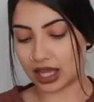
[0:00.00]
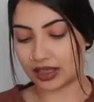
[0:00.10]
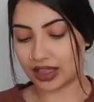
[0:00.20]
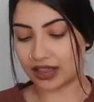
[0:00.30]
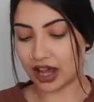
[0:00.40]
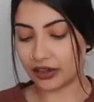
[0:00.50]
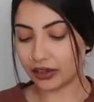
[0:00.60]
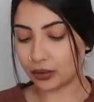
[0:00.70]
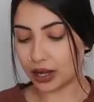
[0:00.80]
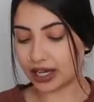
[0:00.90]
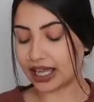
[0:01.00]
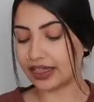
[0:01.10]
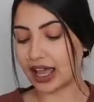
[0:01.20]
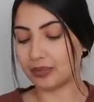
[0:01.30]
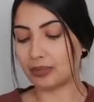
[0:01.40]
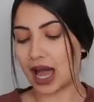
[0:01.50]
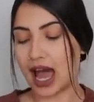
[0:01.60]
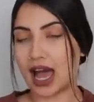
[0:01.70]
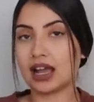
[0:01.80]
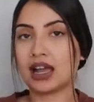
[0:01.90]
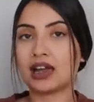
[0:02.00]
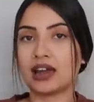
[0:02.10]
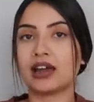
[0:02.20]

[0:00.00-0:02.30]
And then the other one in that pack